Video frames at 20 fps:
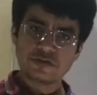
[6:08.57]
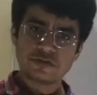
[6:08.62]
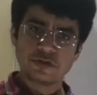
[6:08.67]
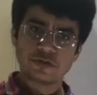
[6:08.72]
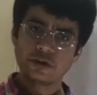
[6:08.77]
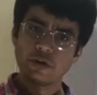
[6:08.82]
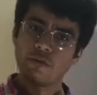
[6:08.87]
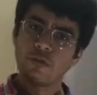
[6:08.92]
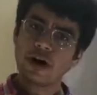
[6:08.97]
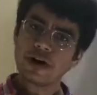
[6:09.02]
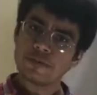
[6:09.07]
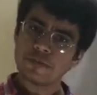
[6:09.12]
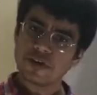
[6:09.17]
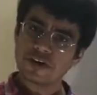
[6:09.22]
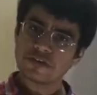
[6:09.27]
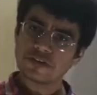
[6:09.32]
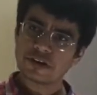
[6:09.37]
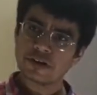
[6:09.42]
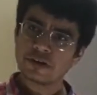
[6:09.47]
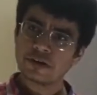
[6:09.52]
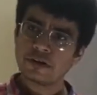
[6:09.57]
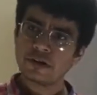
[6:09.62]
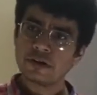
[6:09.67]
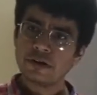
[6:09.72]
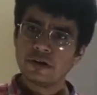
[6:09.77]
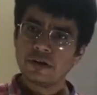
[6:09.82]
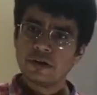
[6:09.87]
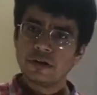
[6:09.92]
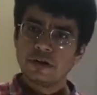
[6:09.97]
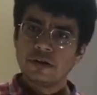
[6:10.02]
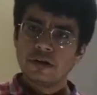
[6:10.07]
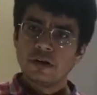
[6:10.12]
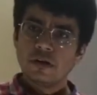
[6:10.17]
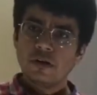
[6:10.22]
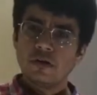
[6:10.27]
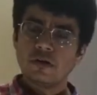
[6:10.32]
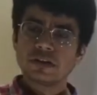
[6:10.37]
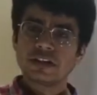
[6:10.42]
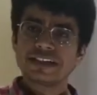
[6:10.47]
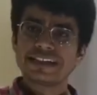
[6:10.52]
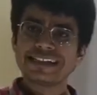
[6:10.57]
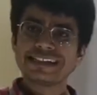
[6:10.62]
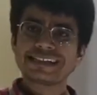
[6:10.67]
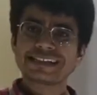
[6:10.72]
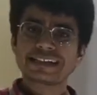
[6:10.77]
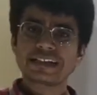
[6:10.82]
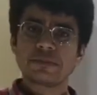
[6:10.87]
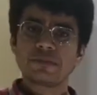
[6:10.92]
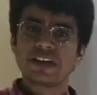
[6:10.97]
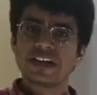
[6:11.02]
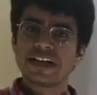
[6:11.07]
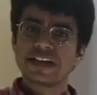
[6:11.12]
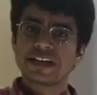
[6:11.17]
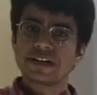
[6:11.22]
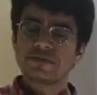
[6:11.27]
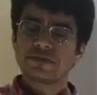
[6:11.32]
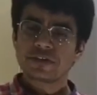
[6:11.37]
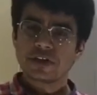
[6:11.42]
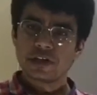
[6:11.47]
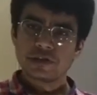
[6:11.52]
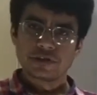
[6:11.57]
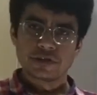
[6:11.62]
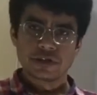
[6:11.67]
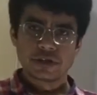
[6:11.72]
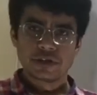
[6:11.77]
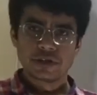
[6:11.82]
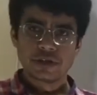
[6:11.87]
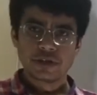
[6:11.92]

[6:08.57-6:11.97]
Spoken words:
or the vibration, or the discriminative touch.